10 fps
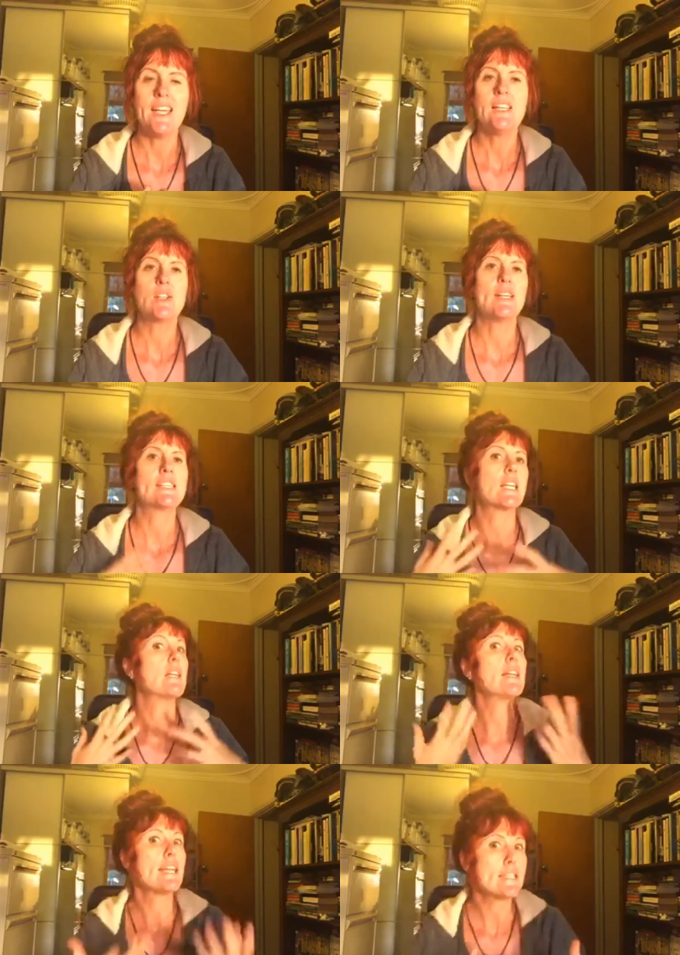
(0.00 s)
So it's
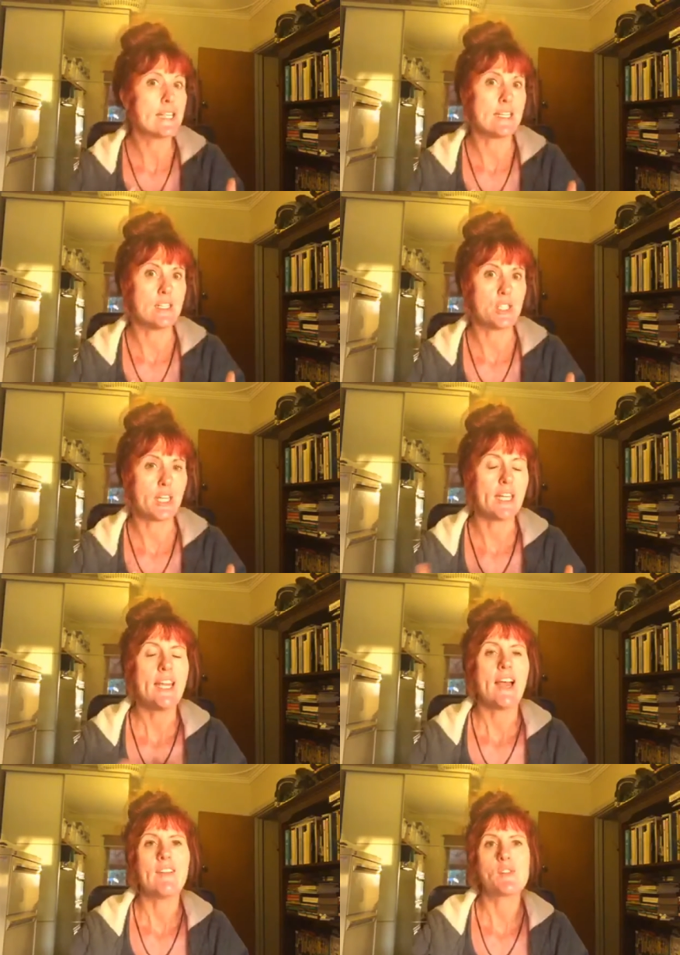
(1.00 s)
less energy.
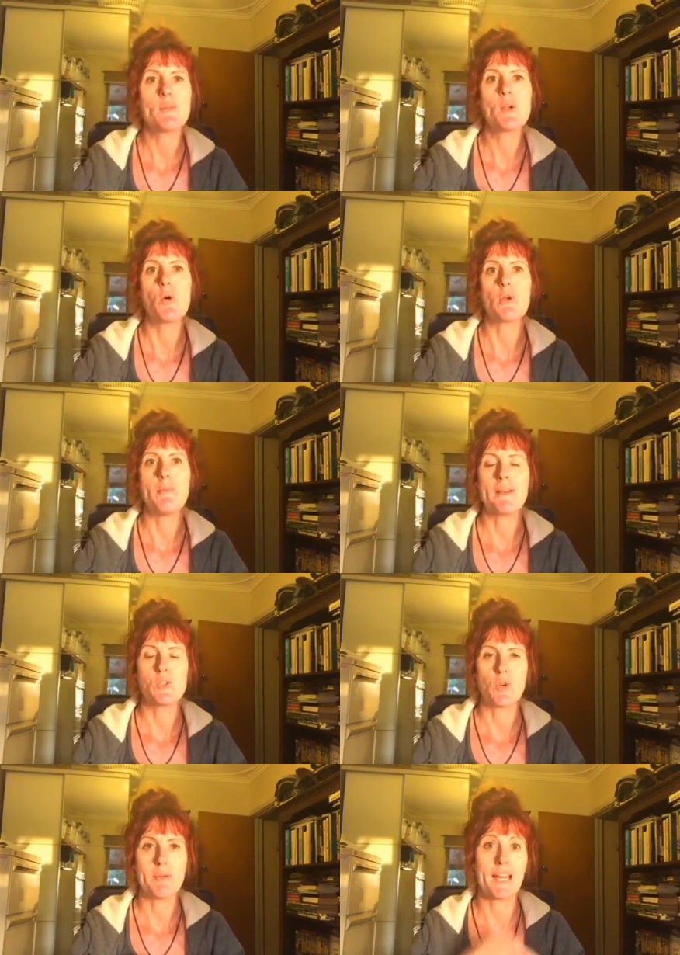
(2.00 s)
And that's when we talk about,
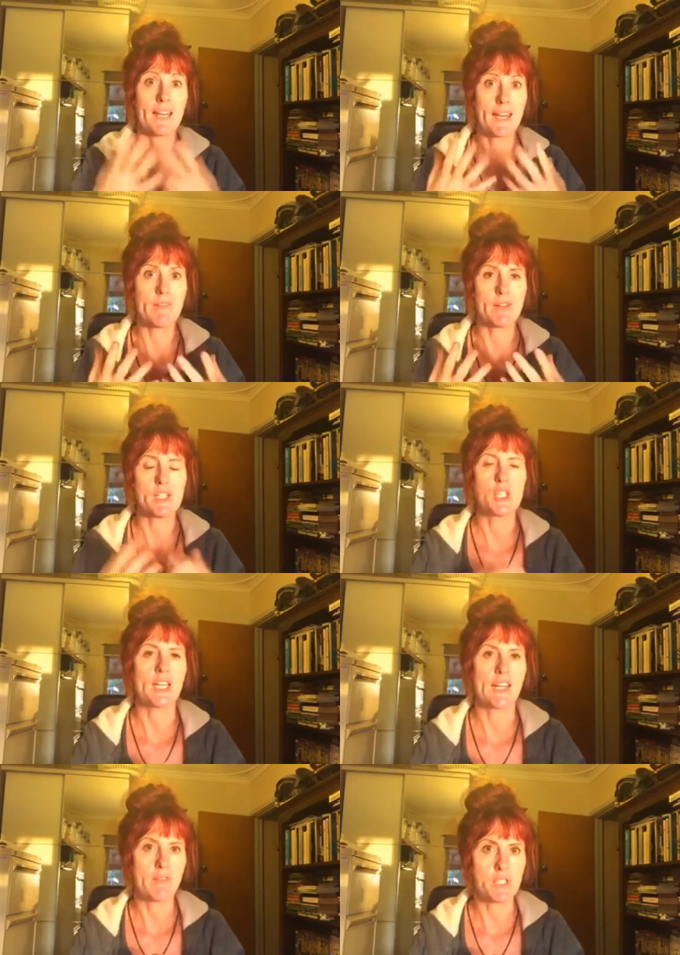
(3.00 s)
talk about leverage and
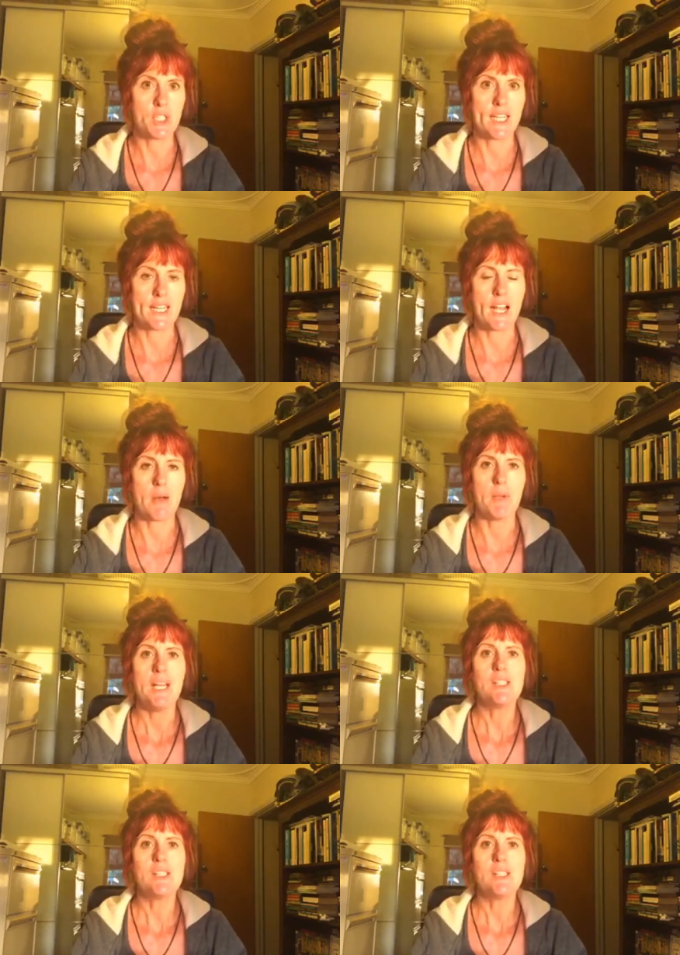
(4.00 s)
leveraged income.